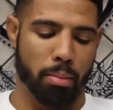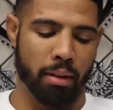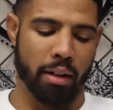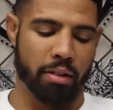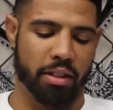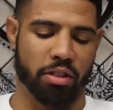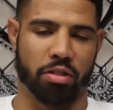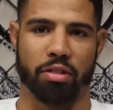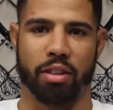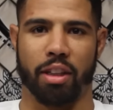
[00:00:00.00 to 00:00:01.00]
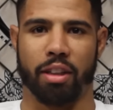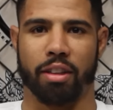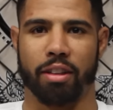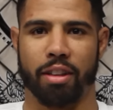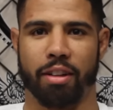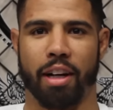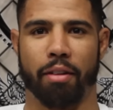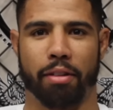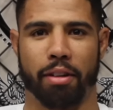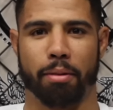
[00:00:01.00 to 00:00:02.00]
But that was interesting, you know,
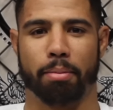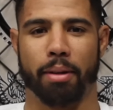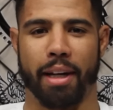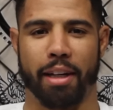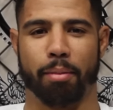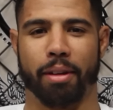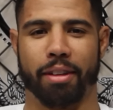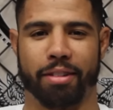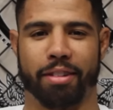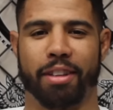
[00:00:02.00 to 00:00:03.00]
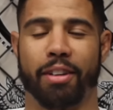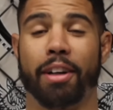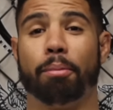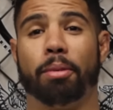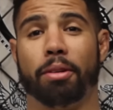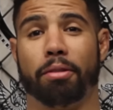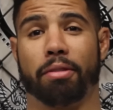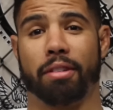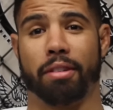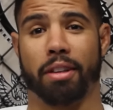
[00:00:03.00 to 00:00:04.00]
having your enemies, you know, help you
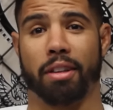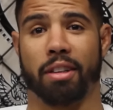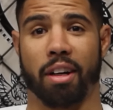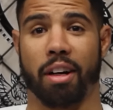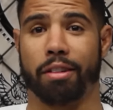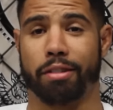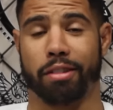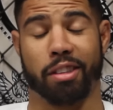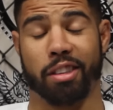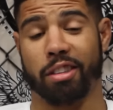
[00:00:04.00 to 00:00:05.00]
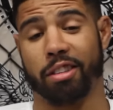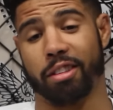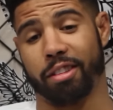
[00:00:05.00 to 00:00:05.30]
for a good cause is good.